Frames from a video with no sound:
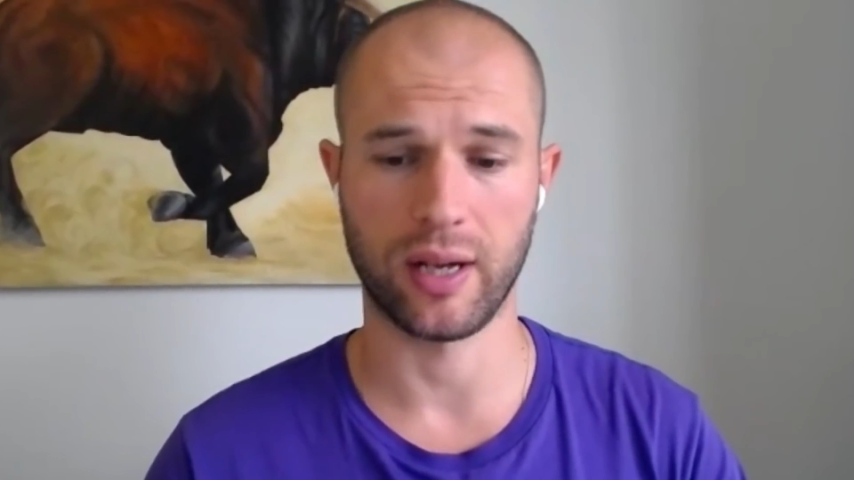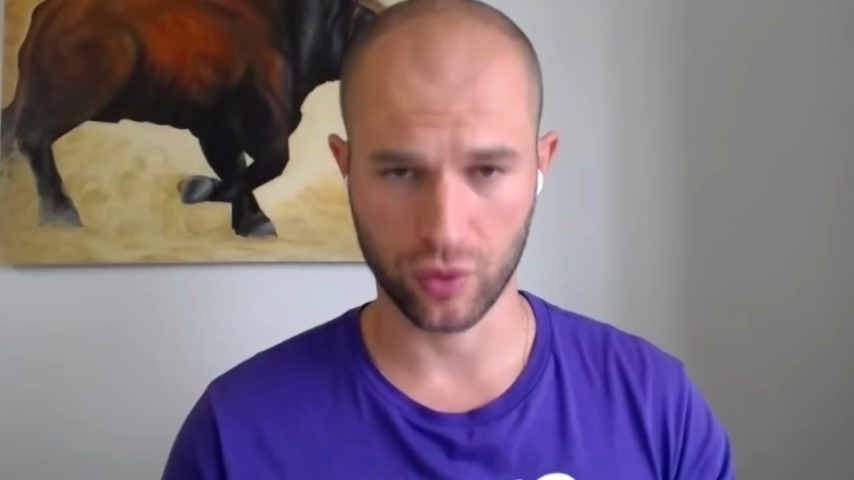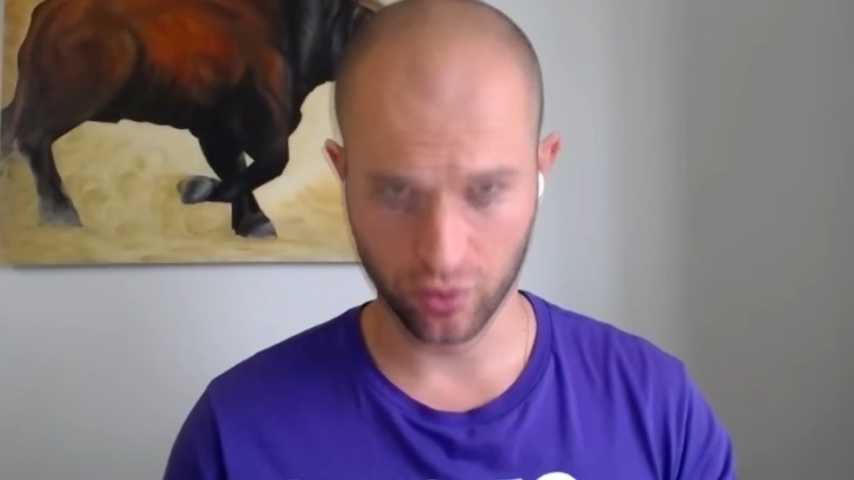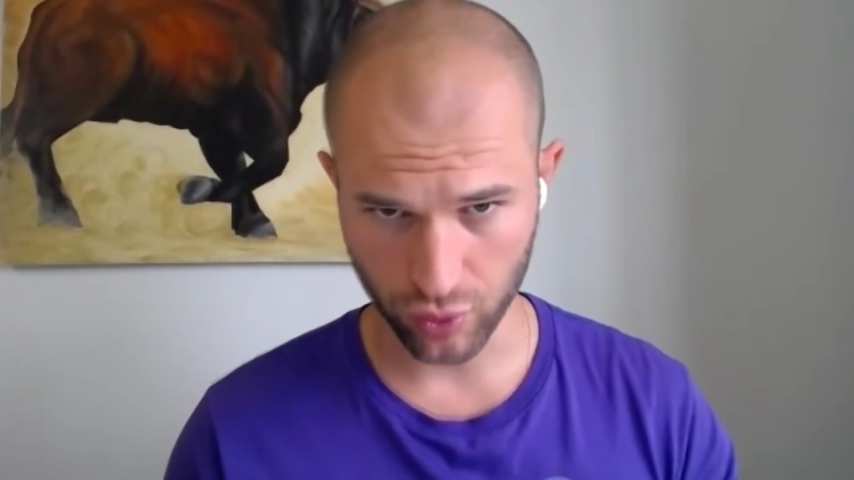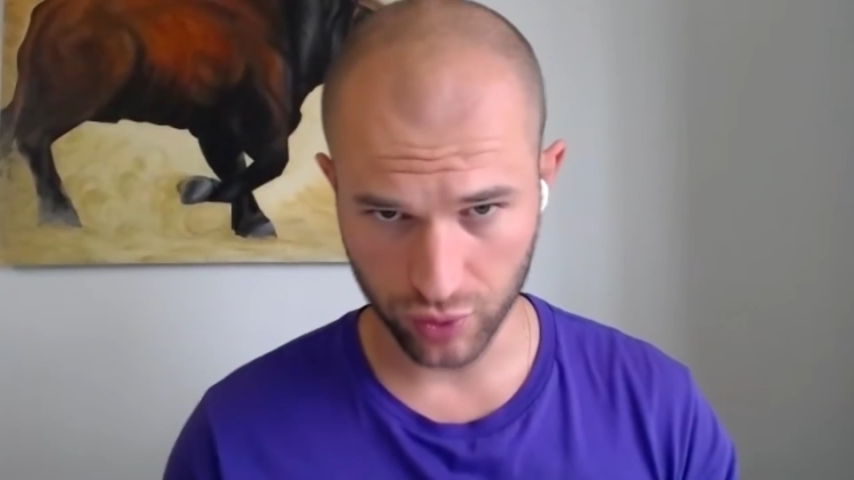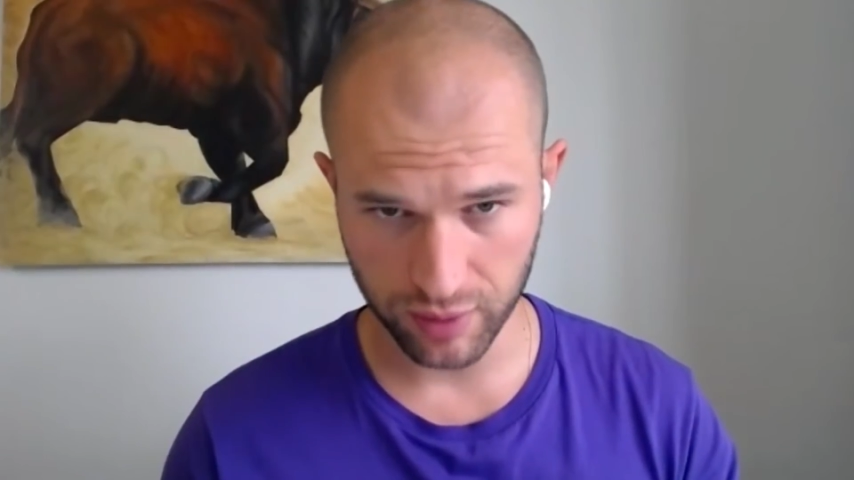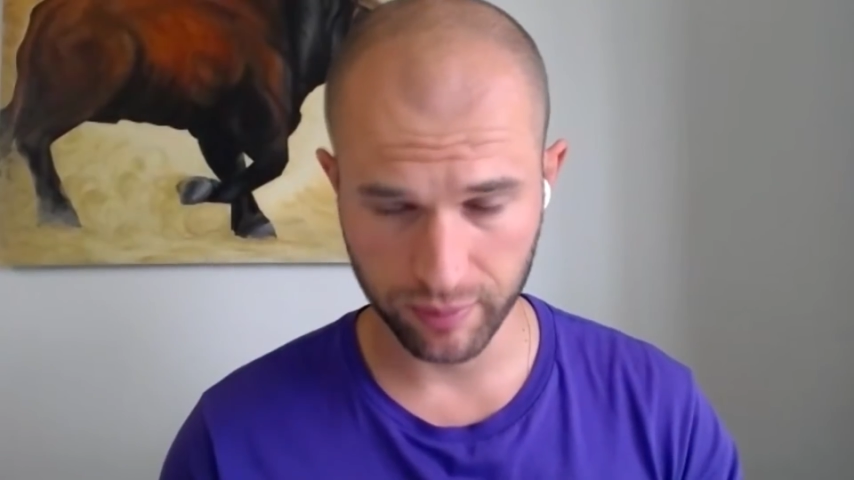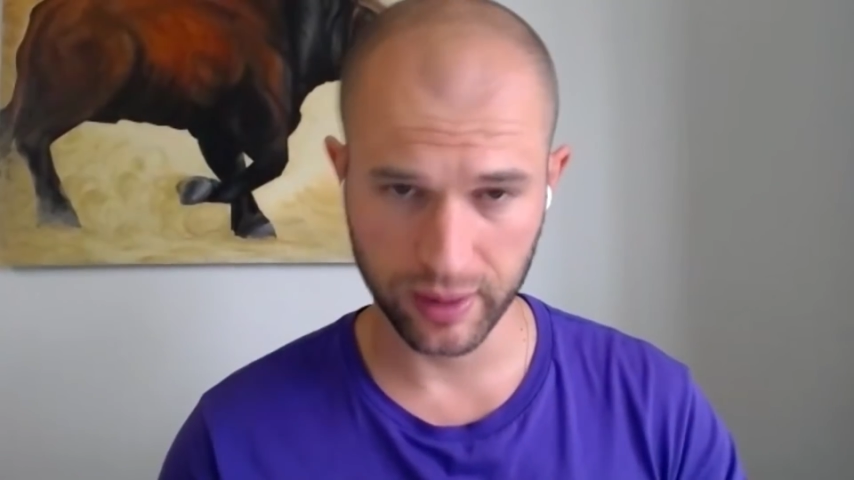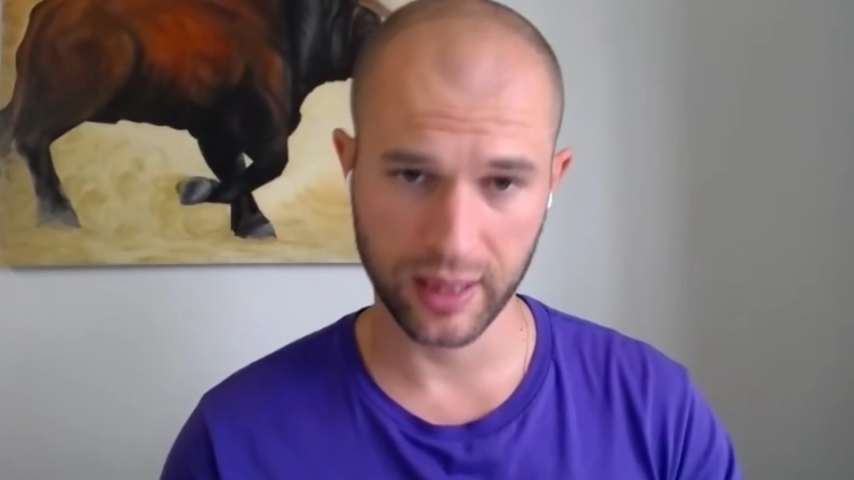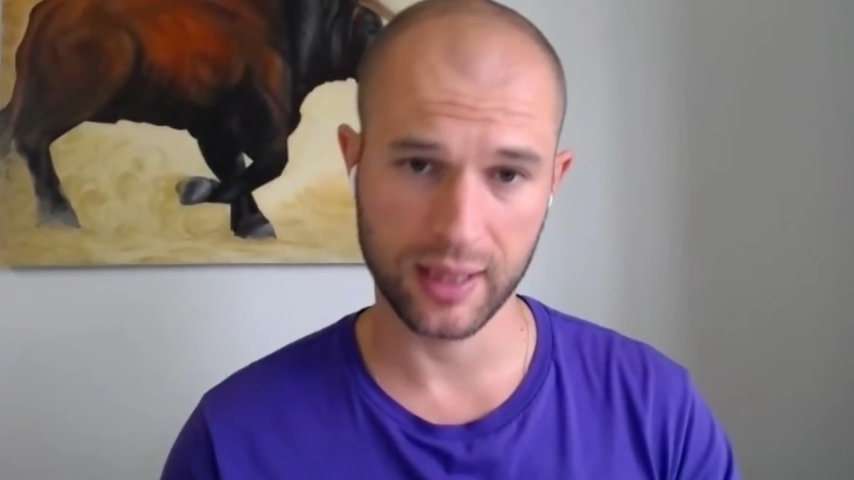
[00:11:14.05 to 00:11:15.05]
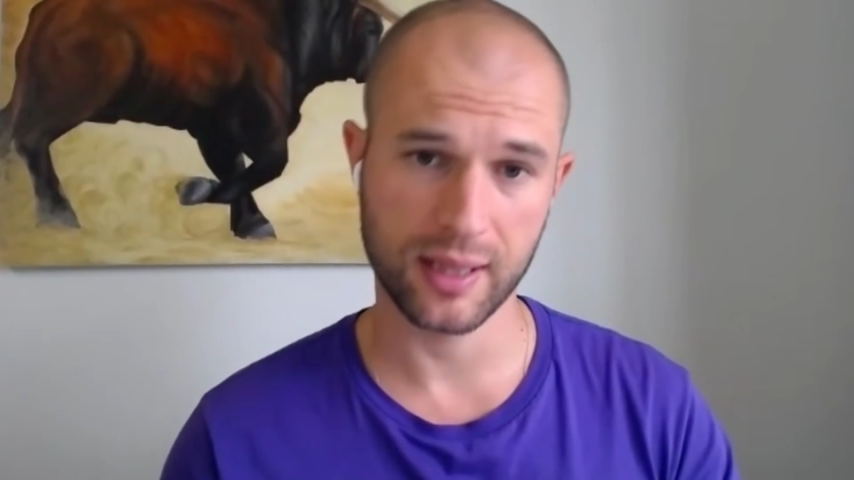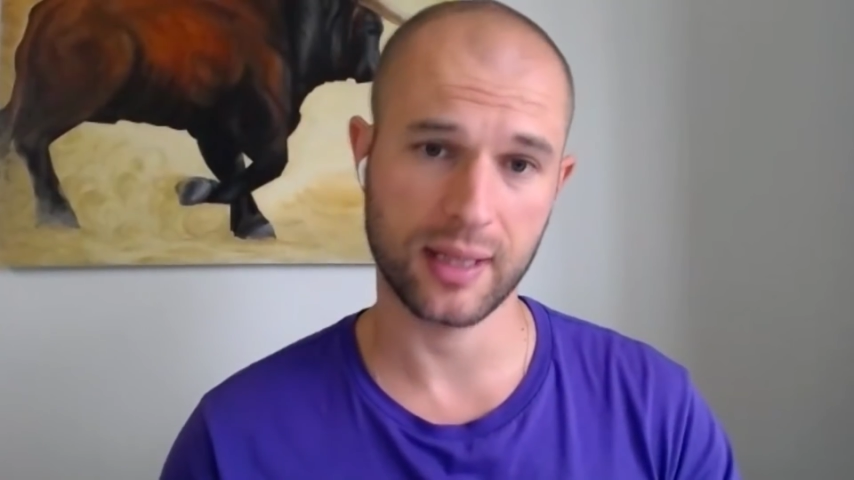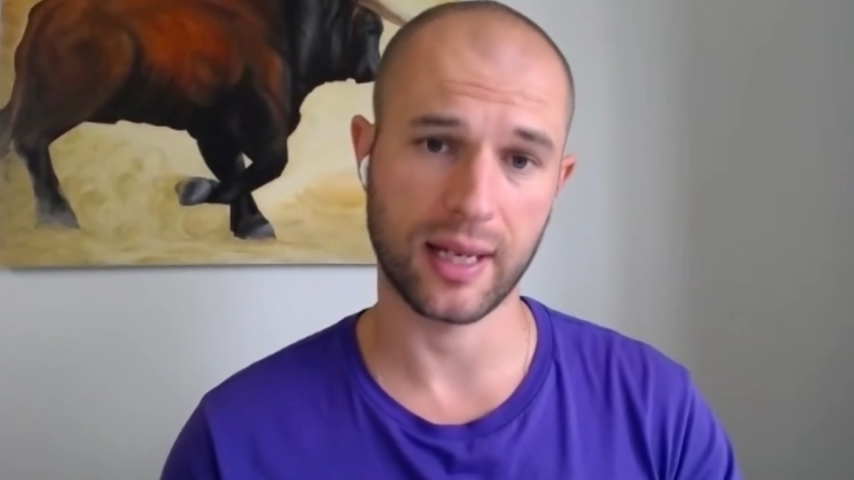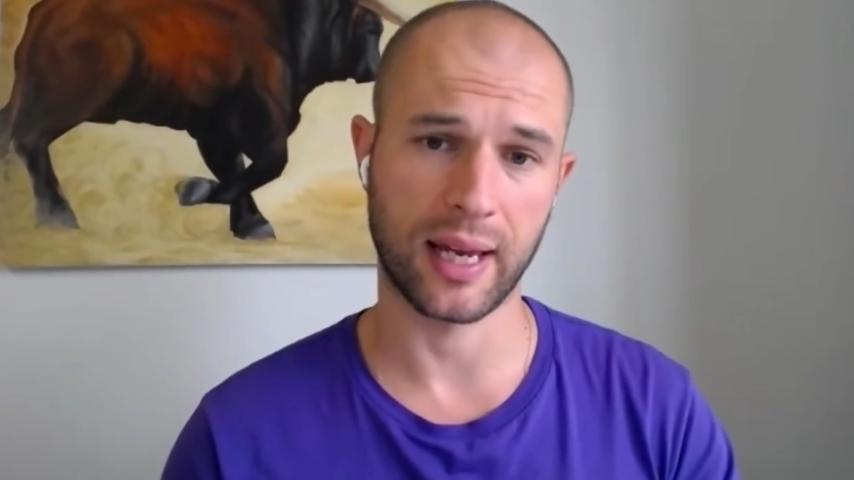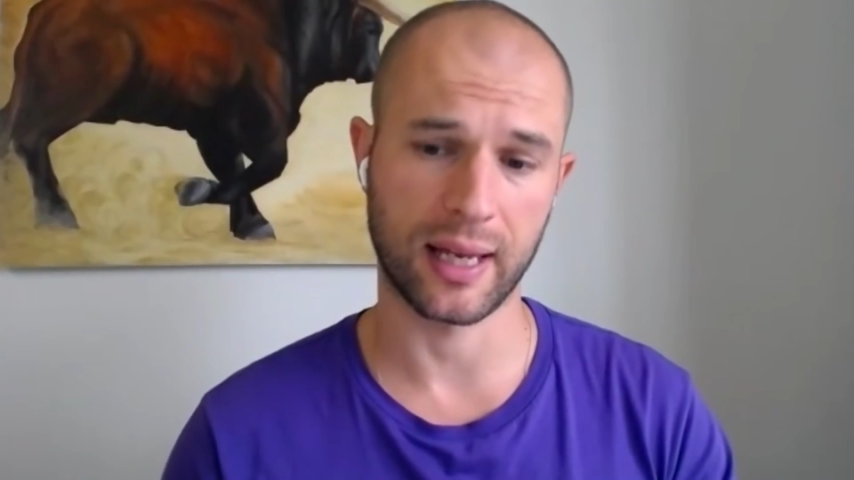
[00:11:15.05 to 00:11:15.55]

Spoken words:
controls in place.